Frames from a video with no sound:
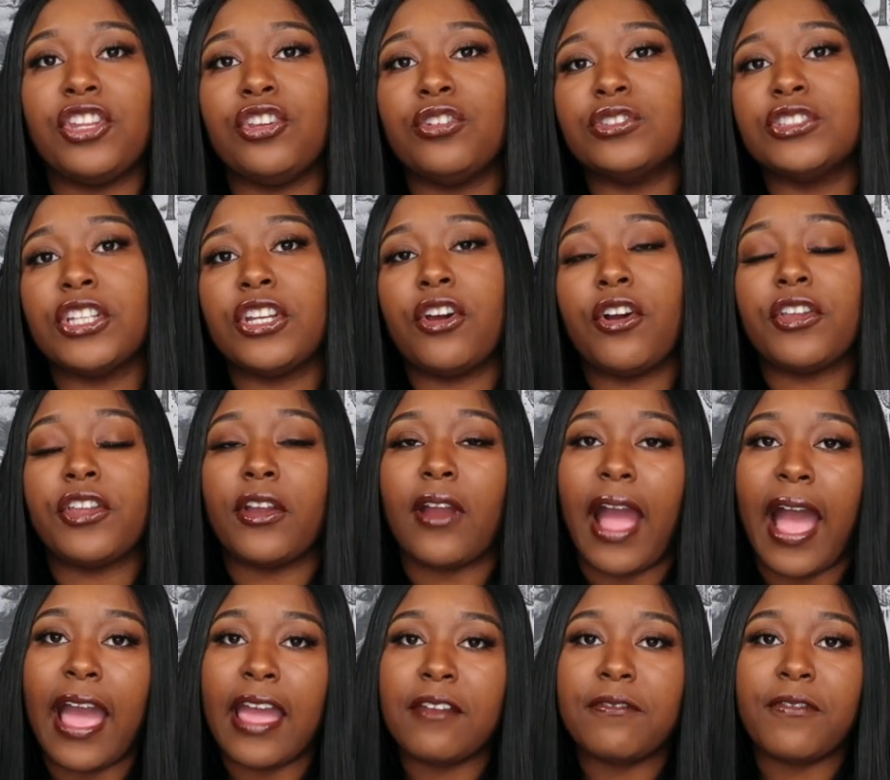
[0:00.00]
use it on your
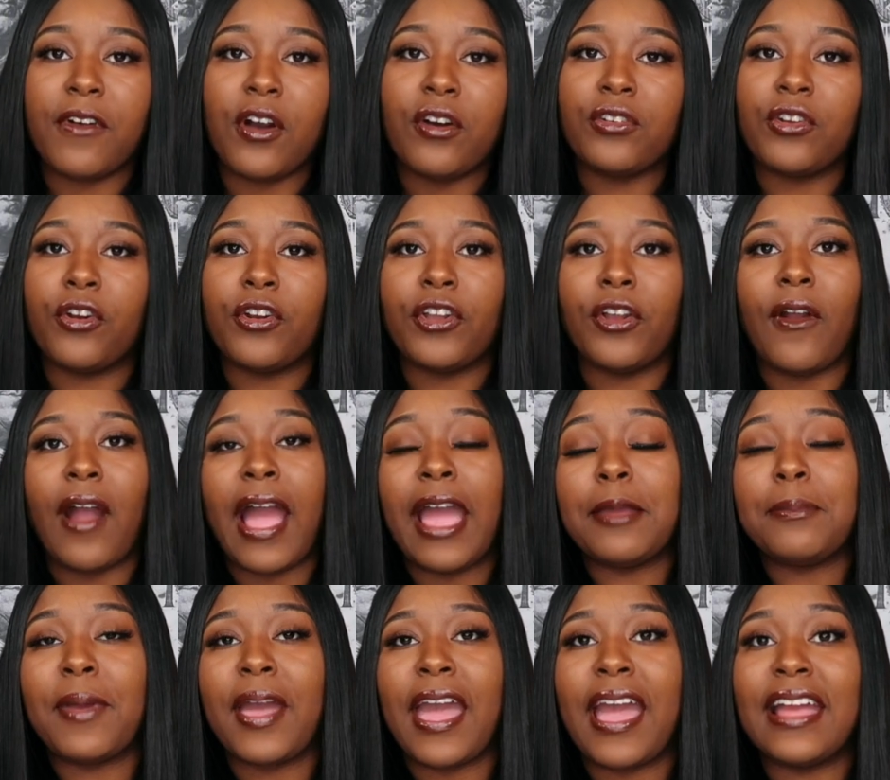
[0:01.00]
iPhone or your
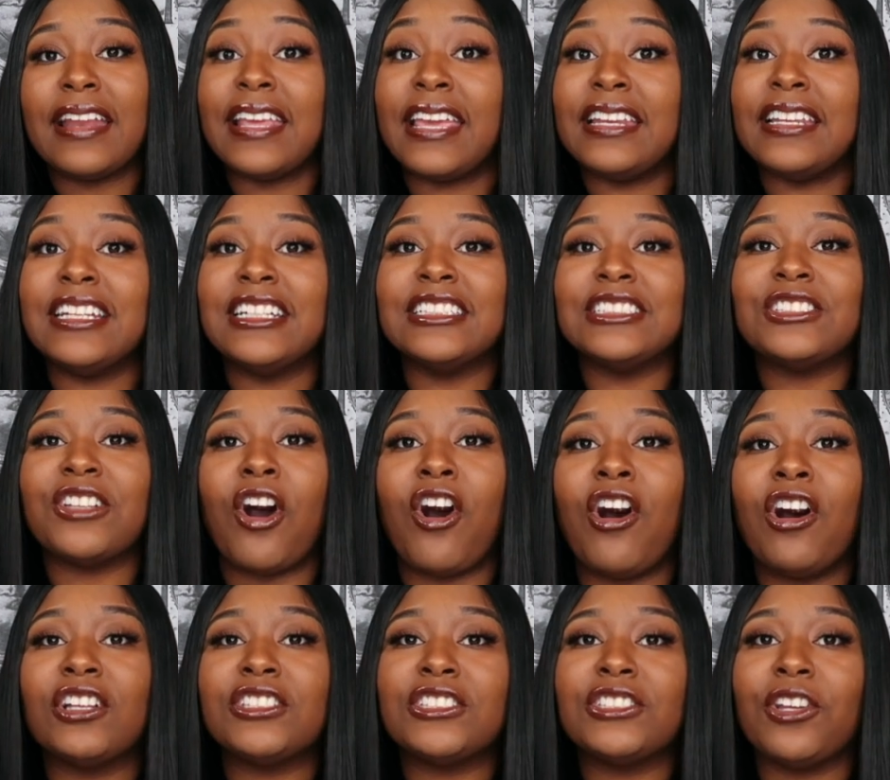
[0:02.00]
iPad, and it is
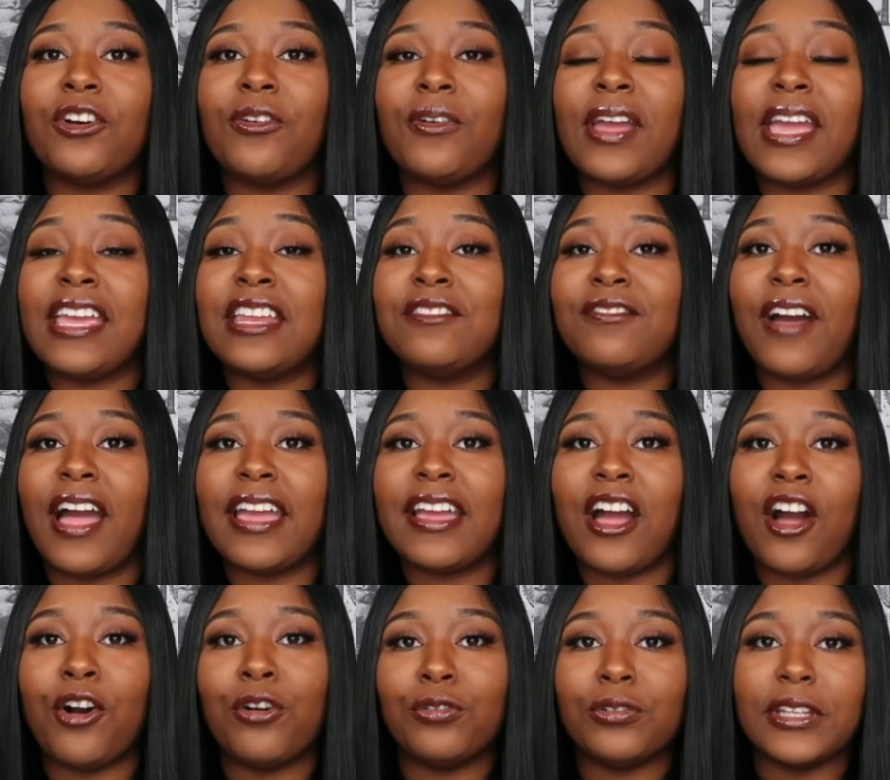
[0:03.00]
also invite
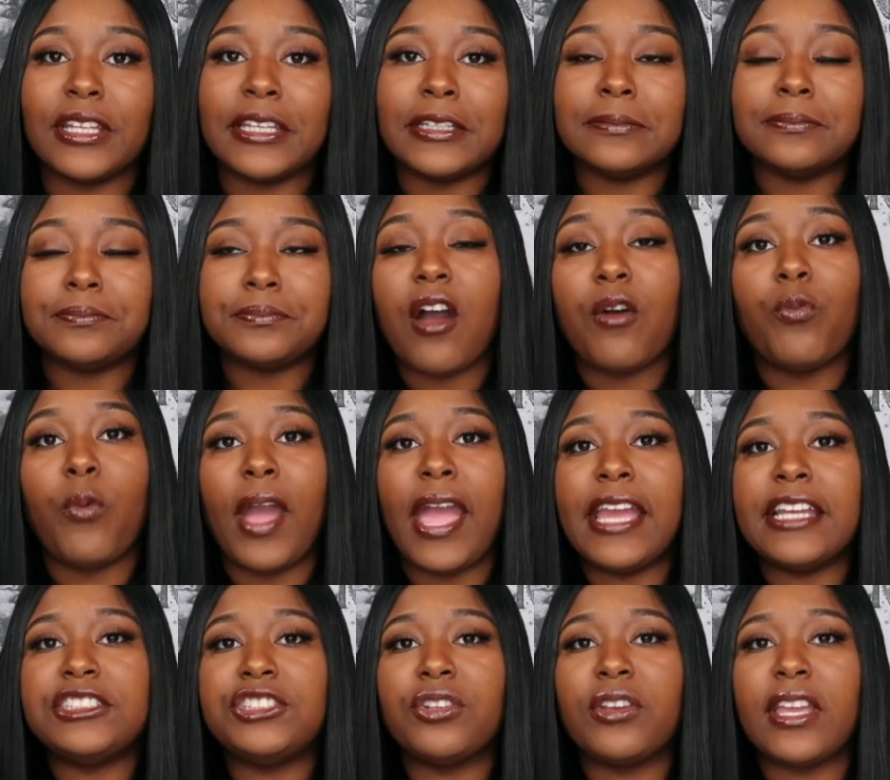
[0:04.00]
only.
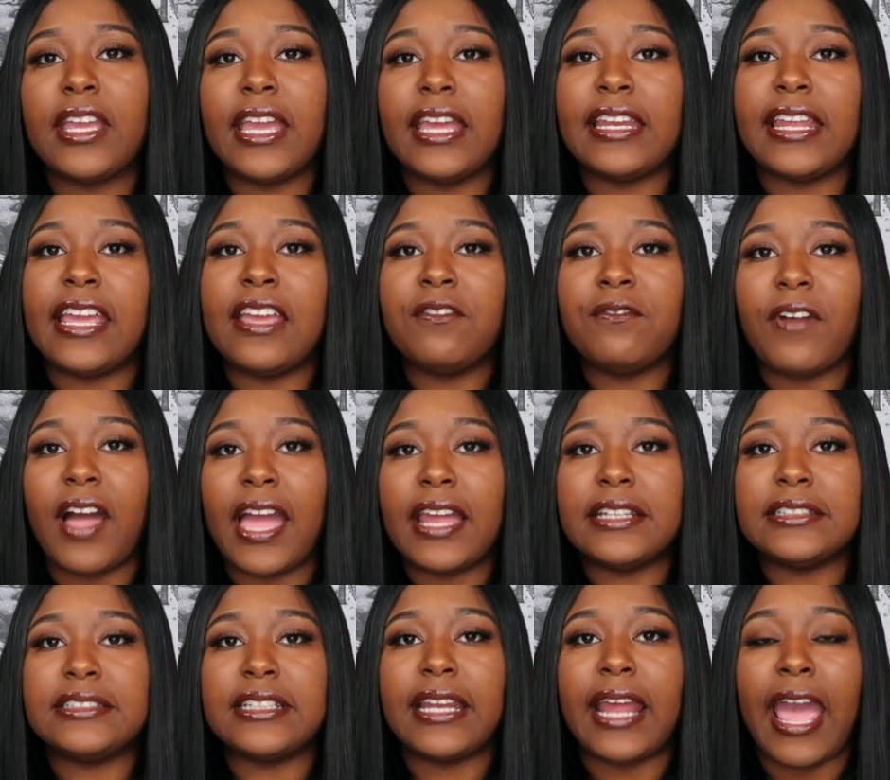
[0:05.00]
Ways you can get
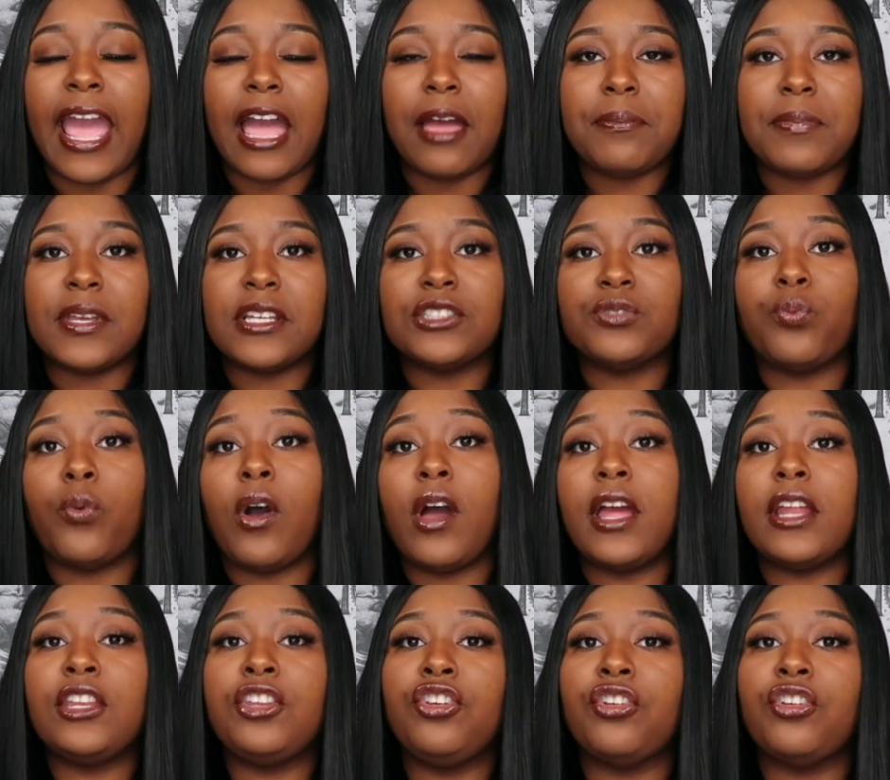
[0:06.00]
invited to the app is, one,